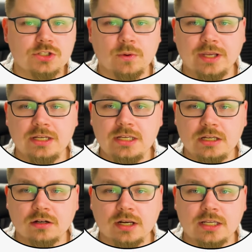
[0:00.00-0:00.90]
So in
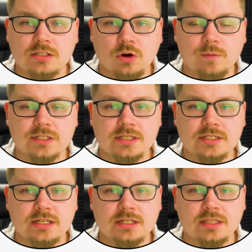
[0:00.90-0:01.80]
here is Home
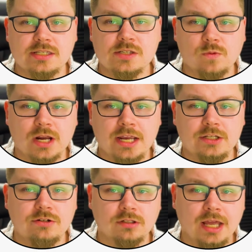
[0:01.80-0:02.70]
Assistant. This is what I
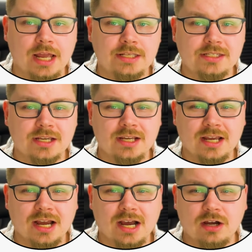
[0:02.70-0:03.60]
utilize.
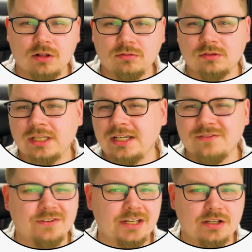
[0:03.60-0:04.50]
I'll link
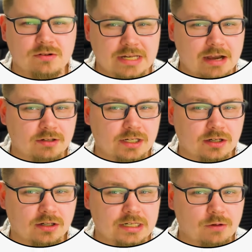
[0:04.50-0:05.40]
a video down
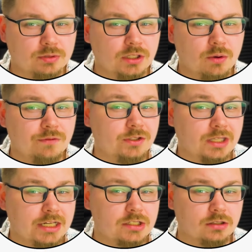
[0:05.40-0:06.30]
here, down below if
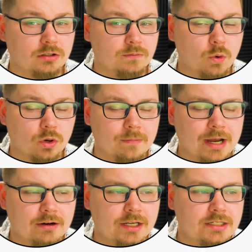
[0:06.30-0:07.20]
you'd like to learn more
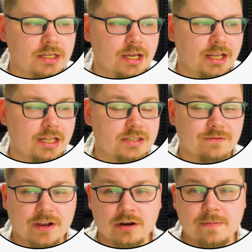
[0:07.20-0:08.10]
about it. It's
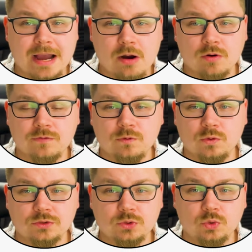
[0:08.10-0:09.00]
a very
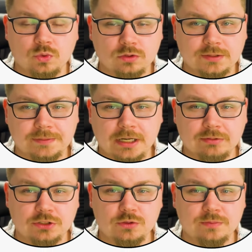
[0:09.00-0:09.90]
powerful tool to be
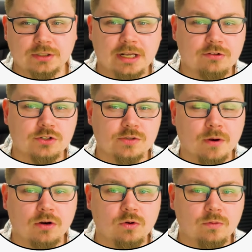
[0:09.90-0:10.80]
able to build out your
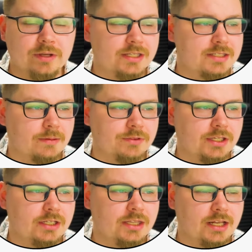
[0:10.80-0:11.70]
smart home. It's
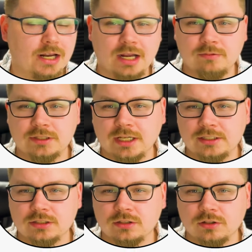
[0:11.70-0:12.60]
something that I would
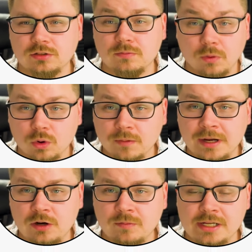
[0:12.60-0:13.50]
like to learn more
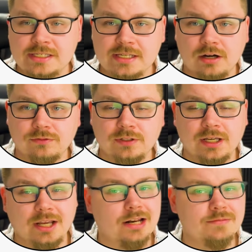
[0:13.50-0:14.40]
about myself,
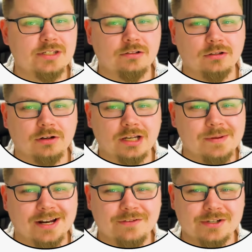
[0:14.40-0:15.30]
and I'm still learning
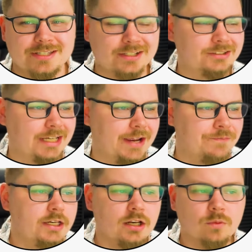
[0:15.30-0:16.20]
about every single day.
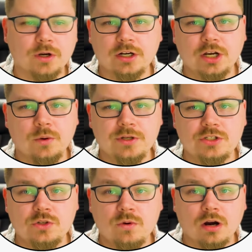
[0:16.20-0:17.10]
In here, we're gonna go
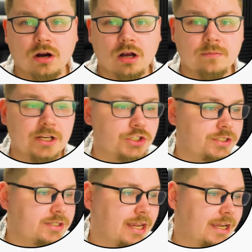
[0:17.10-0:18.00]
into our
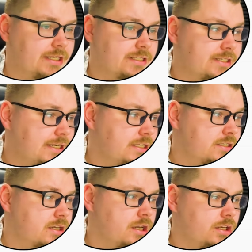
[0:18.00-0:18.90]
automations and
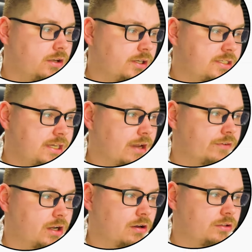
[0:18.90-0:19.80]
scenes. You can see
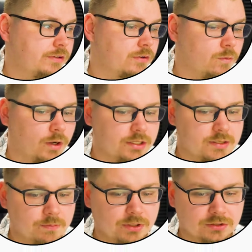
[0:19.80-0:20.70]
I've got all different
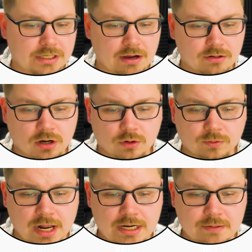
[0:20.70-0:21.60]
ones built out
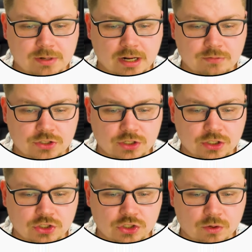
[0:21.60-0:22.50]
already, but I'm just
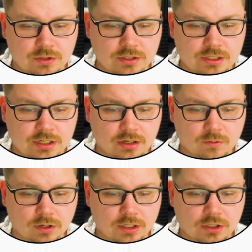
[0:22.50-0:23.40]
gonna show you
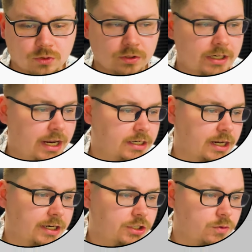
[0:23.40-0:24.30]
here. We're gonna create
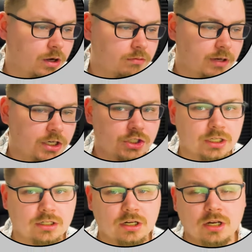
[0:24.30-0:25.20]
a new
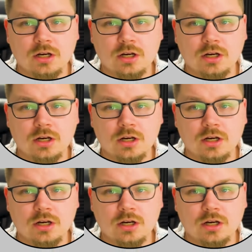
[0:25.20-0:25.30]
automation.